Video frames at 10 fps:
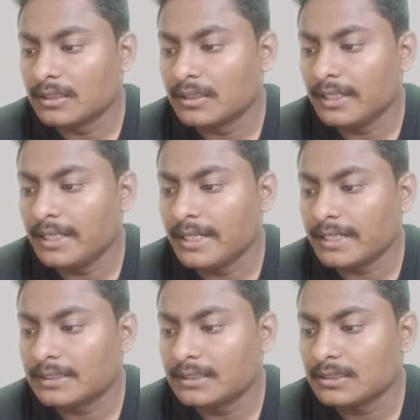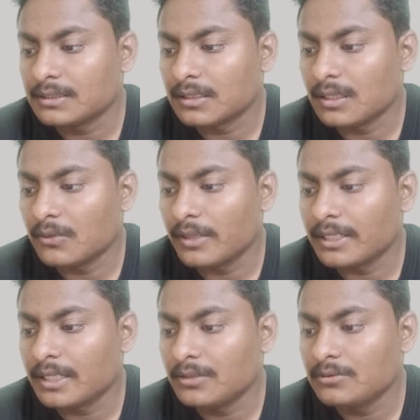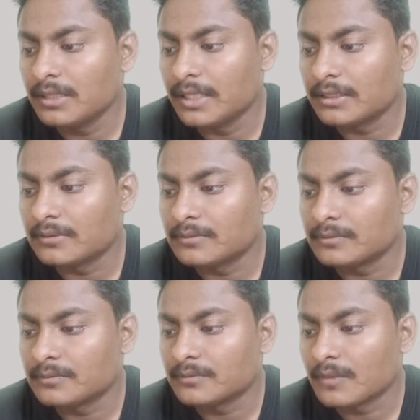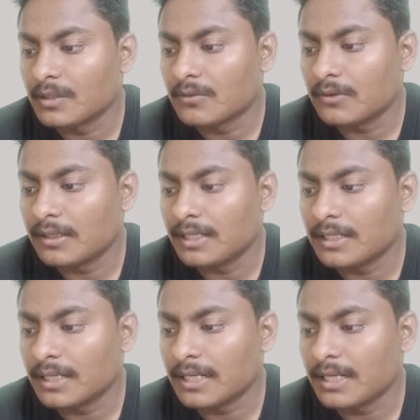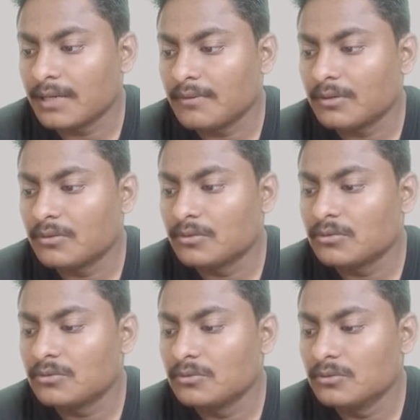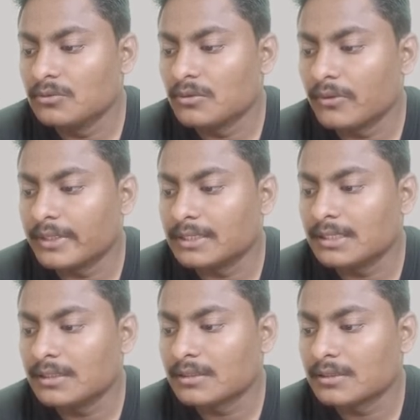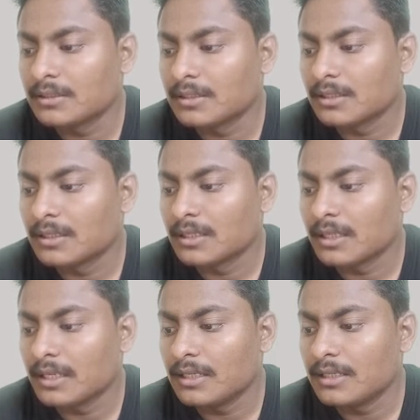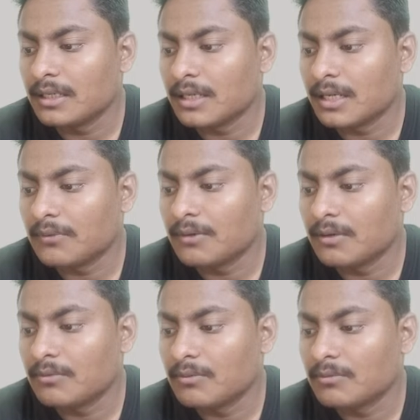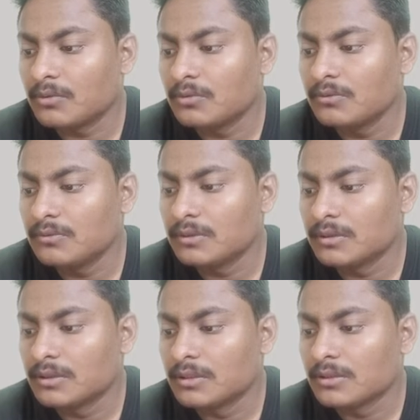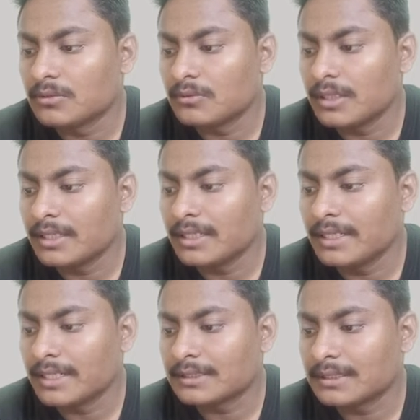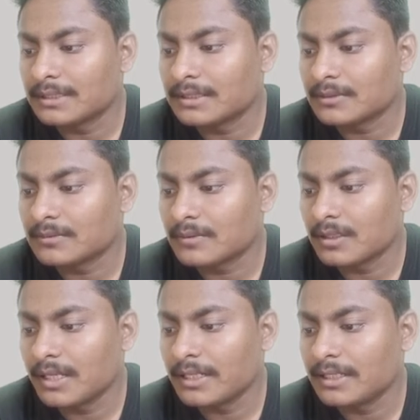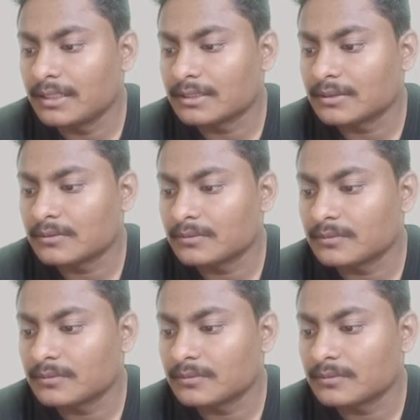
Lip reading: green axis, how I can do that? For that again I will go to origin and I will move to the green axis like this.